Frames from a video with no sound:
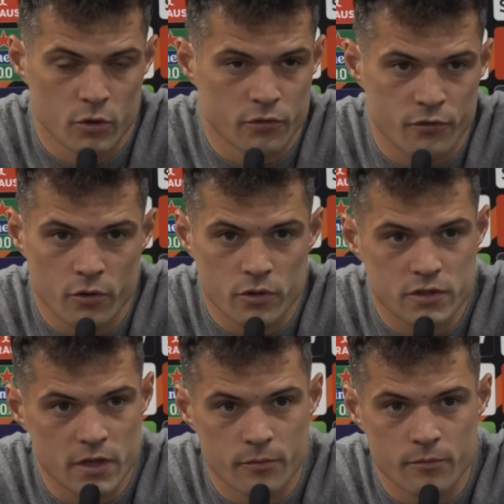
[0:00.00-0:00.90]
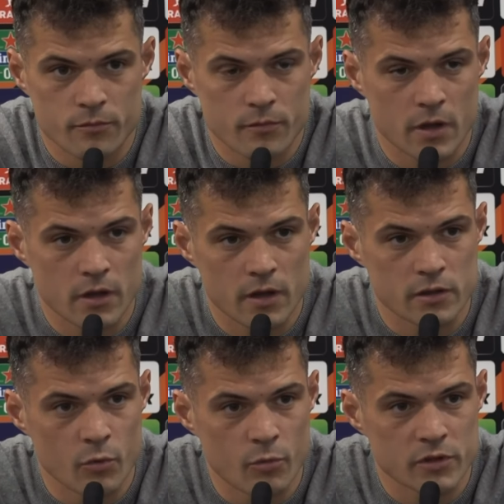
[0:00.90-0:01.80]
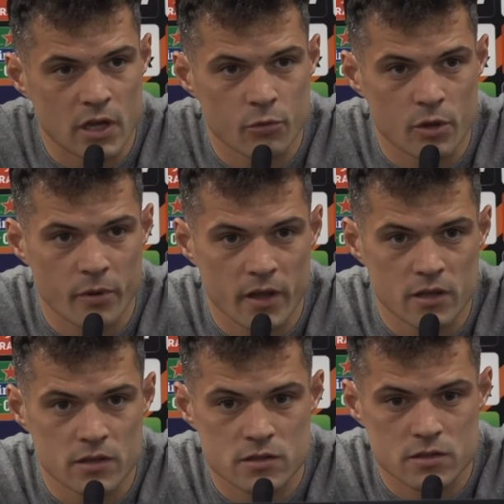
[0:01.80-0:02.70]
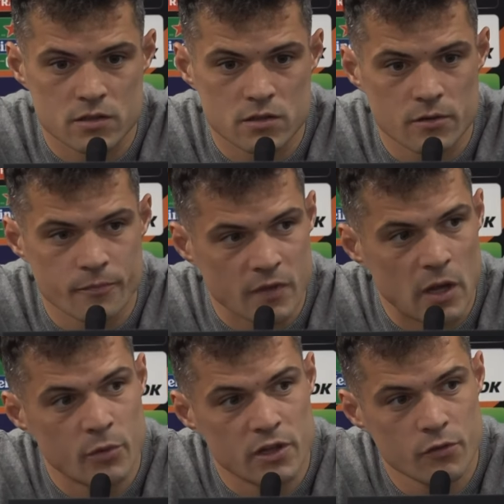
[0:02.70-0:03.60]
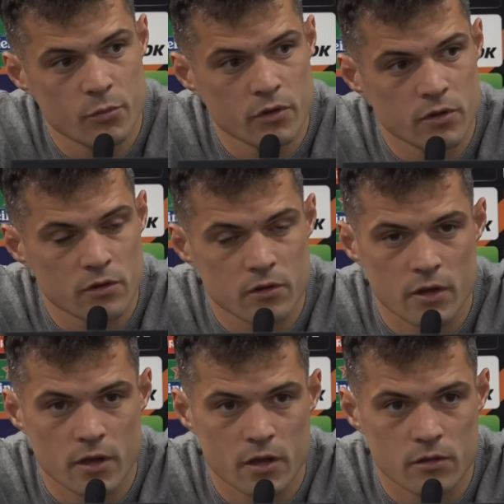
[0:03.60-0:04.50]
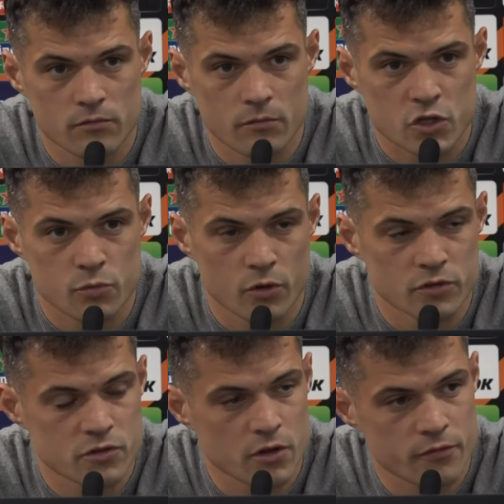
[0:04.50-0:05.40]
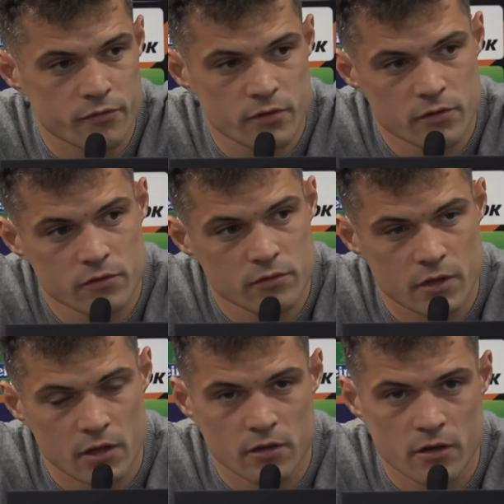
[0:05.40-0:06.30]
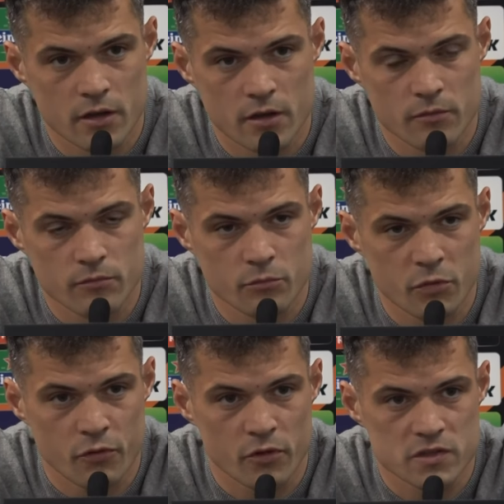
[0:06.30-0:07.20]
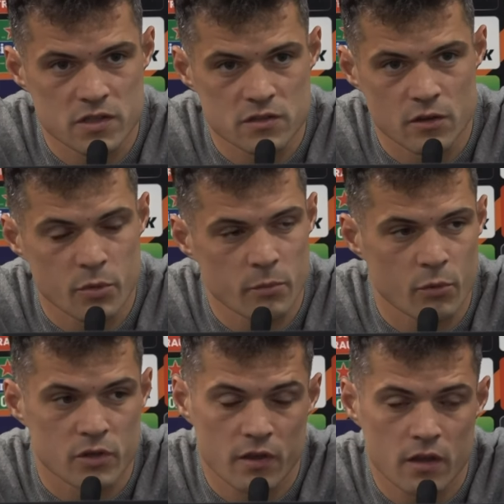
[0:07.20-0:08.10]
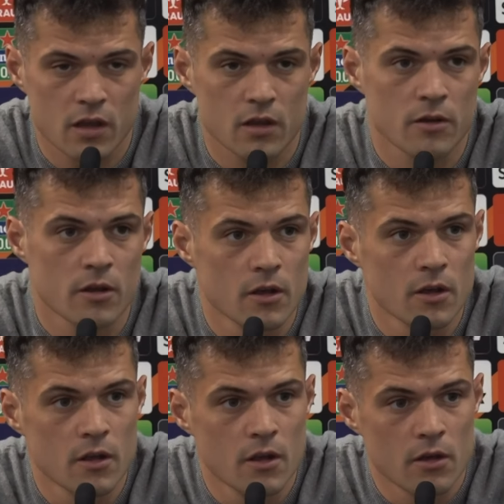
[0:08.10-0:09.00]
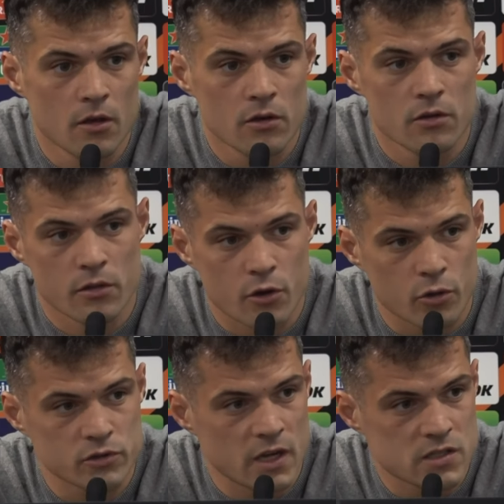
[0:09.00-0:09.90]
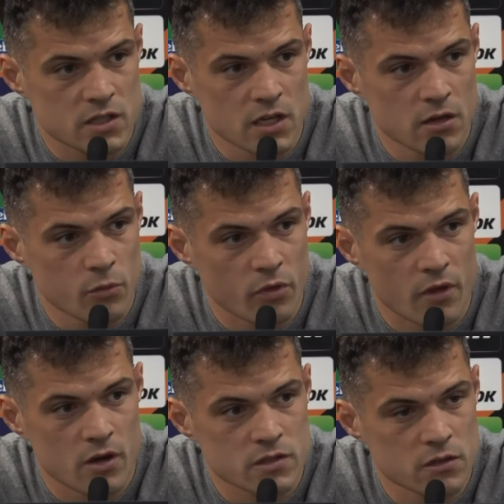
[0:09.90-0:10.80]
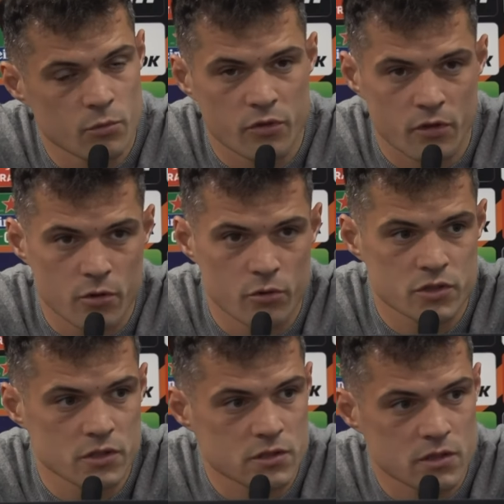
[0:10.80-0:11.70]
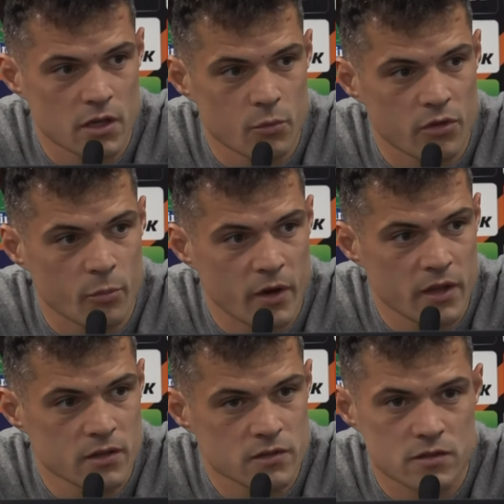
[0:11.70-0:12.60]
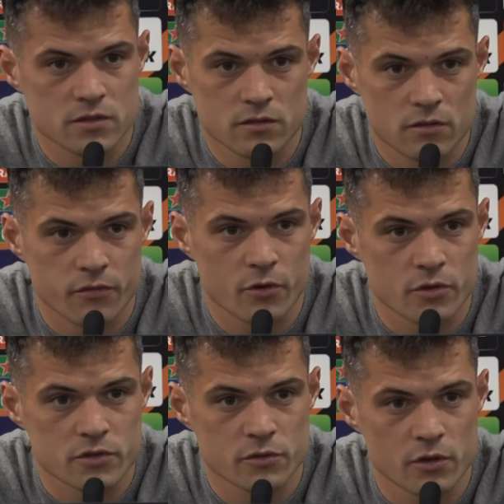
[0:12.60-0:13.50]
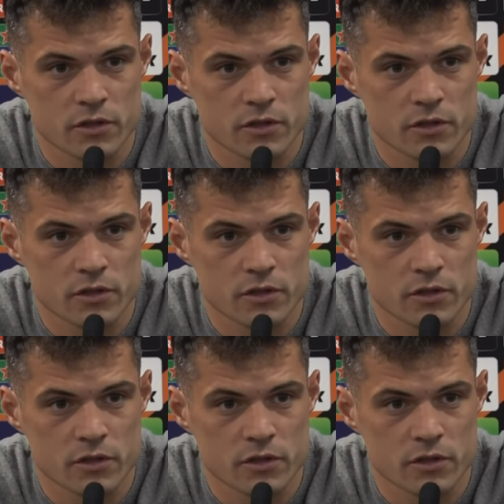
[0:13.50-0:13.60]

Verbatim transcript: But of course, um, at the moment, how we are playing is unbelievable, uh, much more deserved than um, before the season the people were thinking. The contact still with Arsenal, with the coaches, uh, with the players, of course,